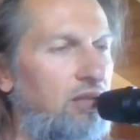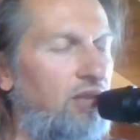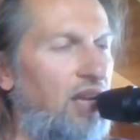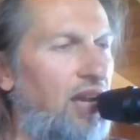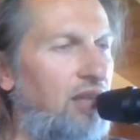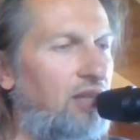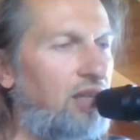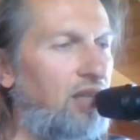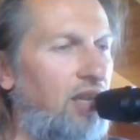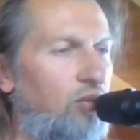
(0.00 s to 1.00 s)

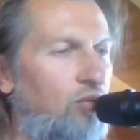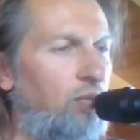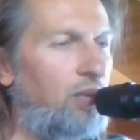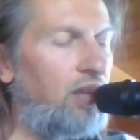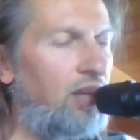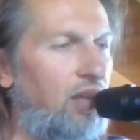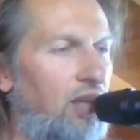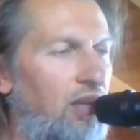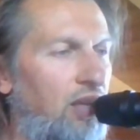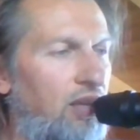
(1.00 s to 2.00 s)
reality and to
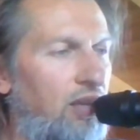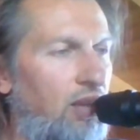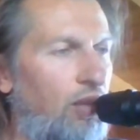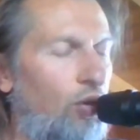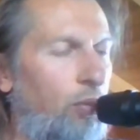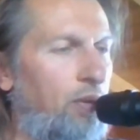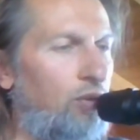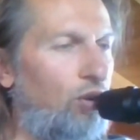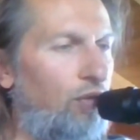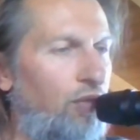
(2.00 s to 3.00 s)
be the open
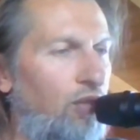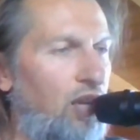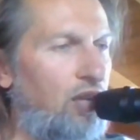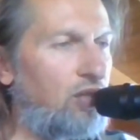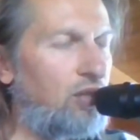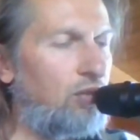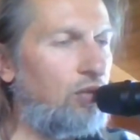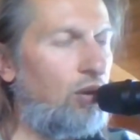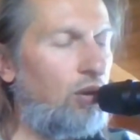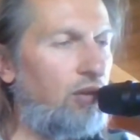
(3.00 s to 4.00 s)
door for the energies
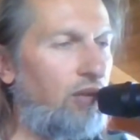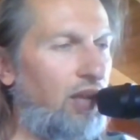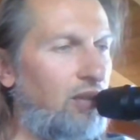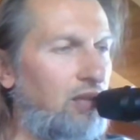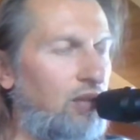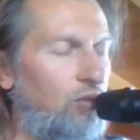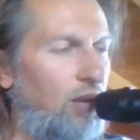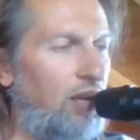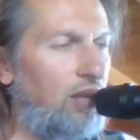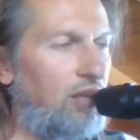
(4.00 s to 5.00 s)
to go all around us as
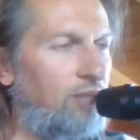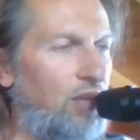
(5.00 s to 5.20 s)
well,